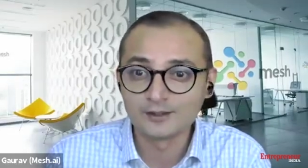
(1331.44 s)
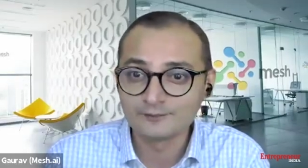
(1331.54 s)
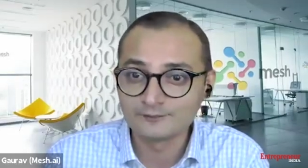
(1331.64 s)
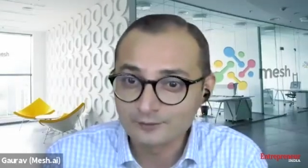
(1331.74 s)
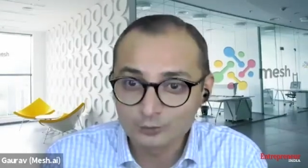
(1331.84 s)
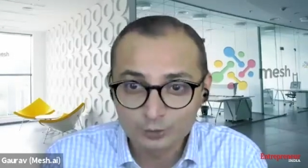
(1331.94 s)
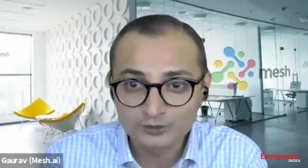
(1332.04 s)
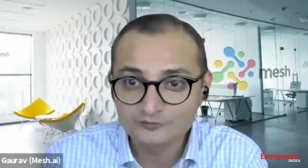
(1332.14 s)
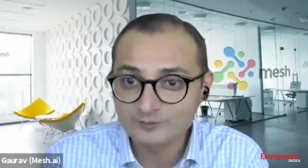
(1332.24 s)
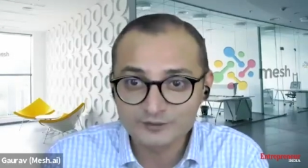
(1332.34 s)
uh, and
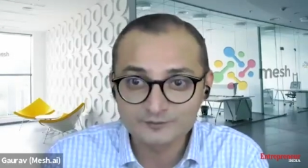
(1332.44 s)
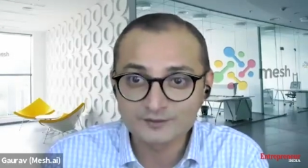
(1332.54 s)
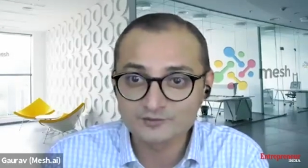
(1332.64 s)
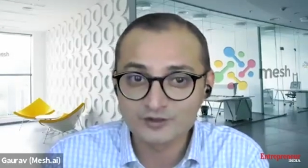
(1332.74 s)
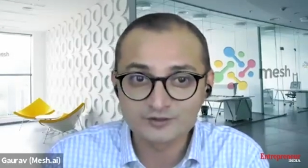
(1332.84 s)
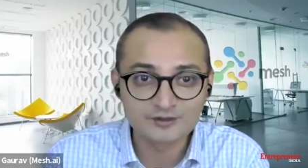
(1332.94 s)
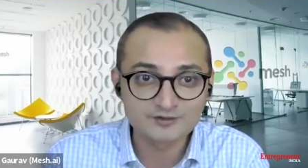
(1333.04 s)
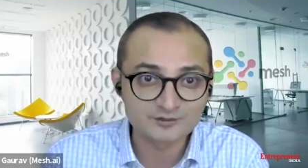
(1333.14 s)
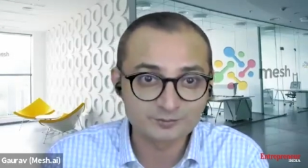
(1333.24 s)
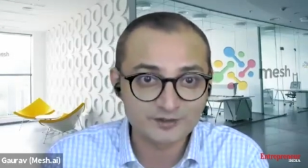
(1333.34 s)
then look at something that's
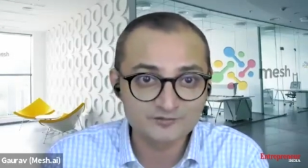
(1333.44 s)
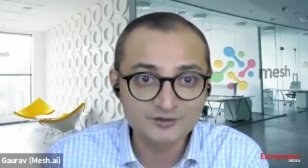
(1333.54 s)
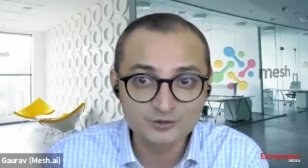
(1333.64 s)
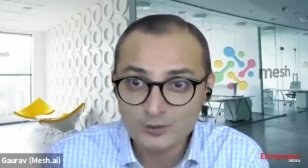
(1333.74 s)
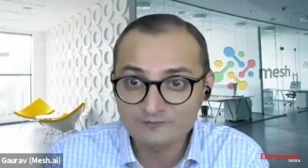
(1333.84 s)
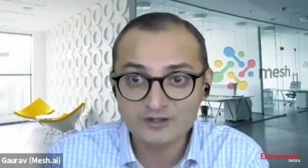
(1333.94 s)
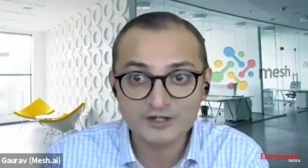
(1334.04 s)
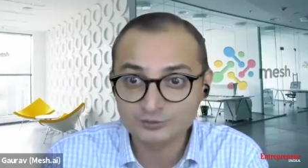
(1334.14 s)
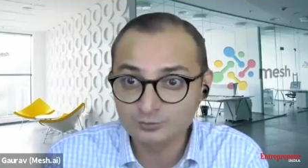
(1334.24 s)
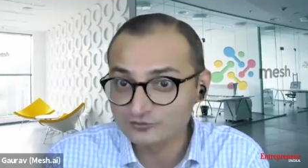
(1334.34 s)
very, very surprising, you
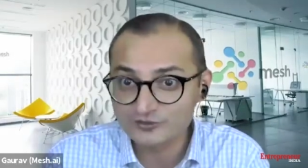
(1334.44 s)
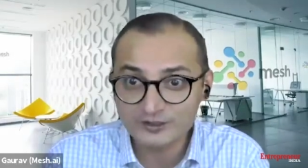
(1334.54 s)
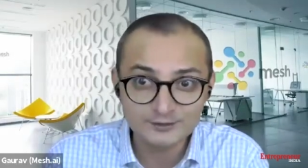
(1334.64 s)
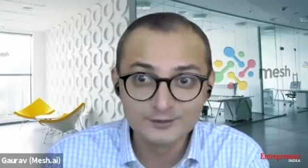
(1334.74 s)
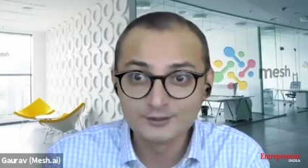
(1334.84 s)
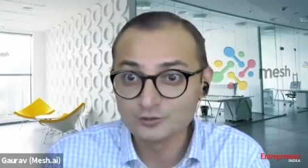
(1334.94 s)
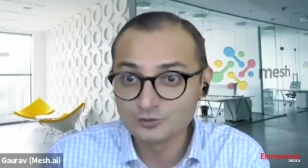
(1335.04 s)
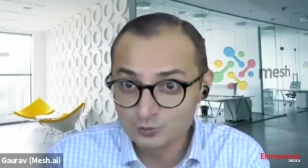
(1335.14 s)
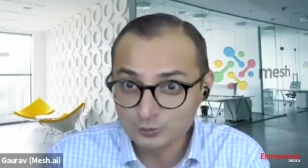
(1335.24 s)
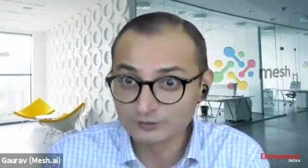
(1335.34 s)
have dashboards that
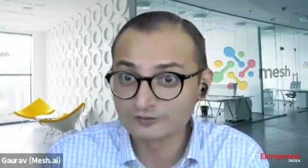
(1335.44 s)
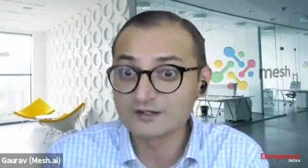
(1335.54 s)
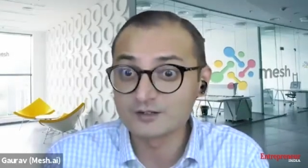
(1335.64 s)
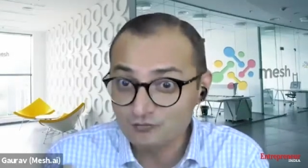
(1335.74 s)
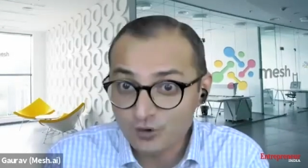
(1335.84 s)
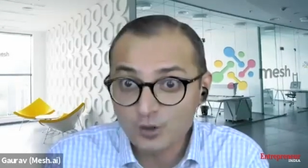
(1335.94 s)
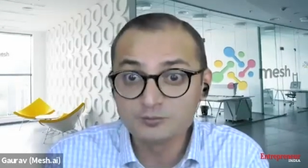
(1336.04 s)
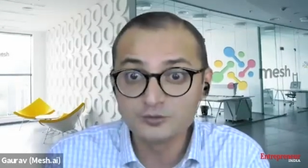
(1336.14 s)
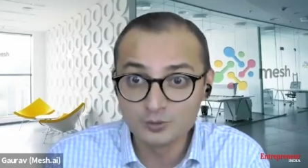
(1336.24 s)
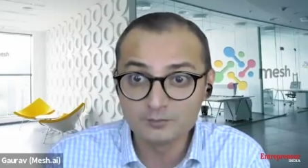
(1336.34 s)
you that
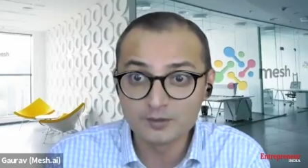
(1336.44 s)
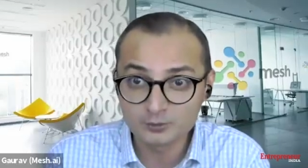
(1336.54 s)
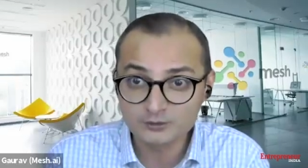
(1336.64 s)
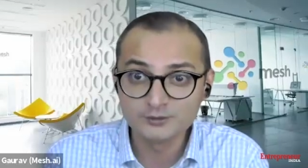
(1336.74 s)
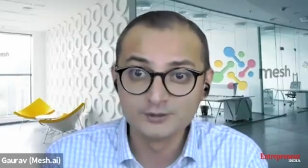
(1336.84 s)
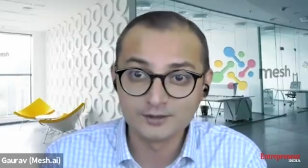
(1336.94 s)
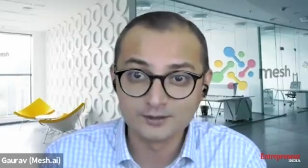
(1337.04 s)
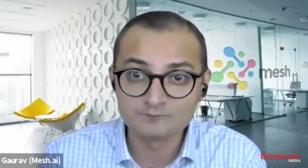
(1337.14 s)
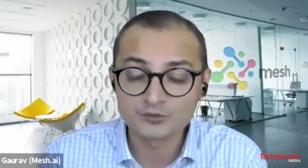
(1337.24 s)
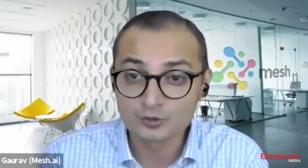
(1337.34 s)
inform you about
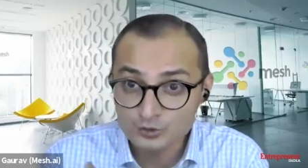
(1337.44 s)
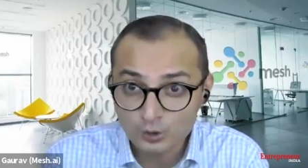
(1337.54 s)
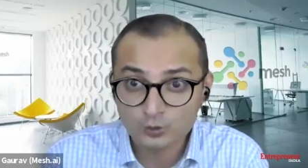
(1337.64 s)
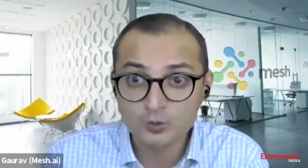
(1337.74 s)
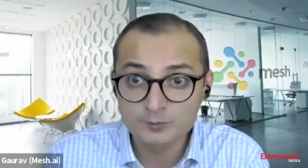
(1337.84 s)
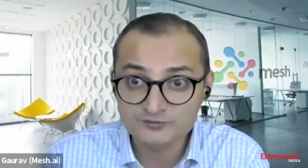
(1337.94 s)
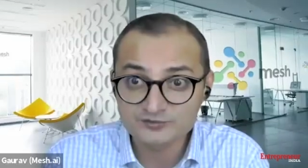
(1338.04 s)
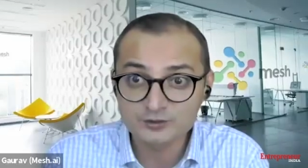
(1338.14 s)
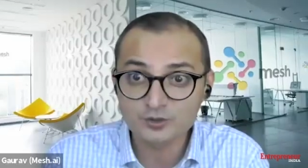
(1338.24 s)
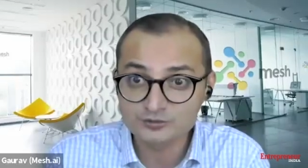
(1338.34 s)
um, you know your
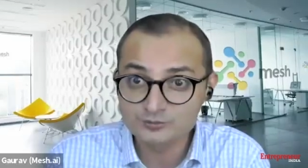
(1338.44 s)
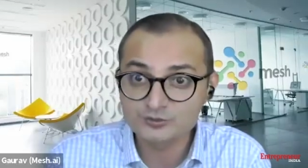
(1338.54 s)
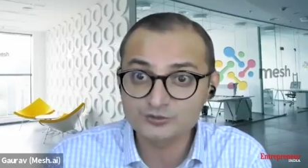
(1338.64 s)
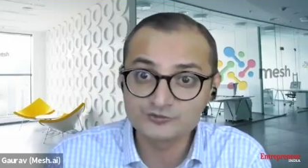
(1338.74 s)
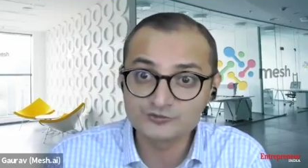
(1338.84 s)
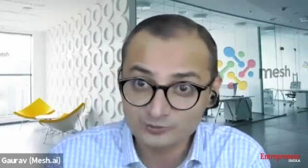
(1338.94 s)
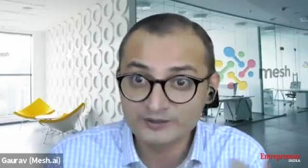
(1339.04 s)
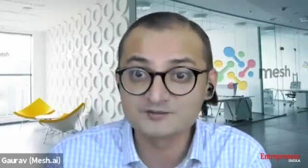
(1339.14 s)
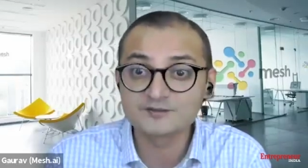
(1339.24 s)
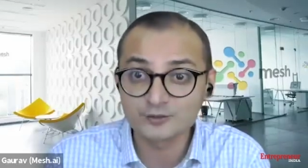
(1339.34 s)
own personal
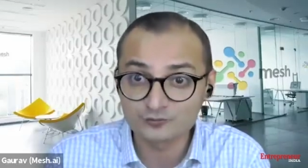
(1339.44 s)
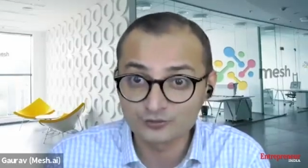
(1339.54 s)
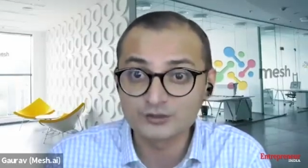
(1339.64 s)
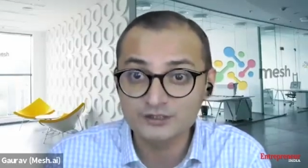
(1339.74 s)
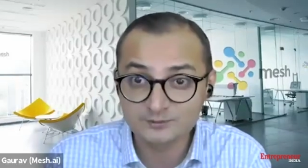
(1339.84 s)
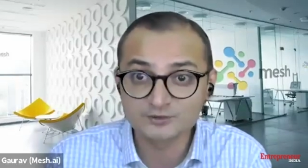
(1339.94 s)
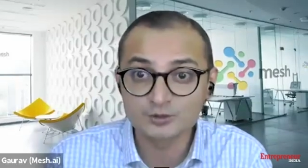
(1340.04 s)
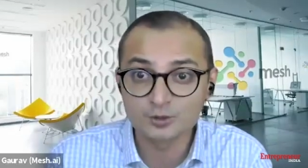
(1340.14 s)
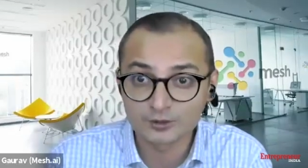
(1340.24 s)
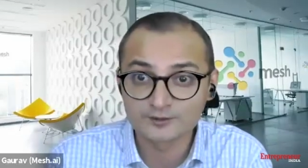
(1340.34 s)
contributions as well as that of your
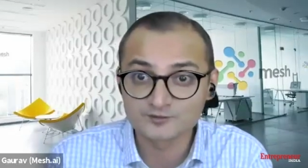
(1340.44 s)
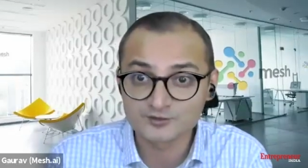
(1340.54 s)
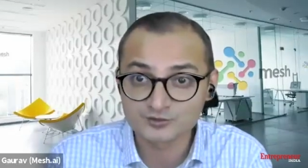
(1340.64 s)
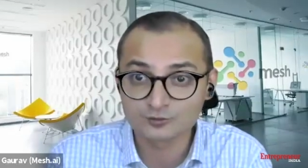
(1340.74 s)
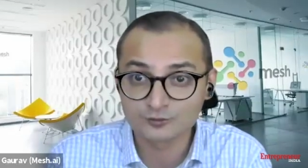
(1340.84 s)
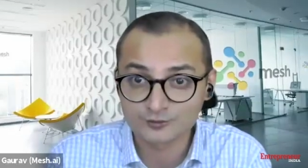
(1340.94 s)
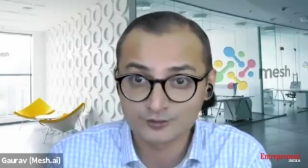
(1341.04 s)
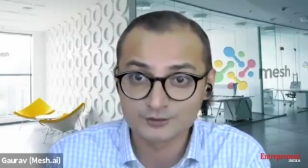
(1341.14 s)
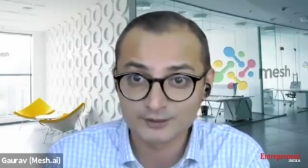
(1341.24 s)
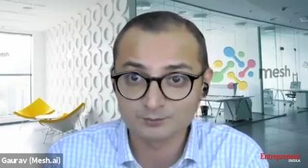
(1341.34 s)
team and the organization
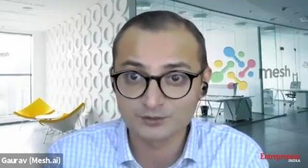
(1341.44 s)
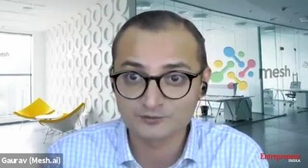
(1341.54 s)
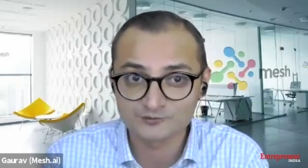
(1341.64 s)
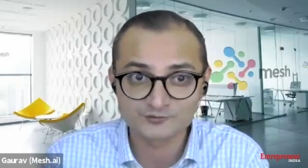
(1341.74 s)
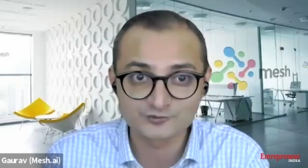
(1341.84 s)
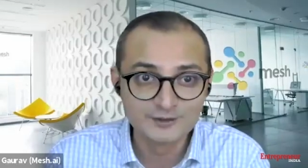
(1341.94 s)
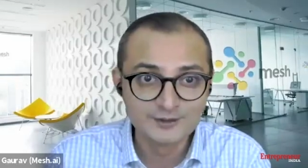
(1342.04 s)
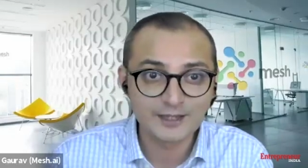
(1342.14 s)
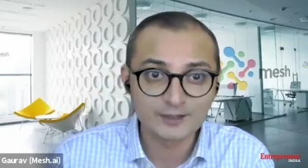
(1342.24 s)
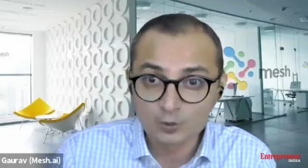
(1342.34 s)
on a real time basis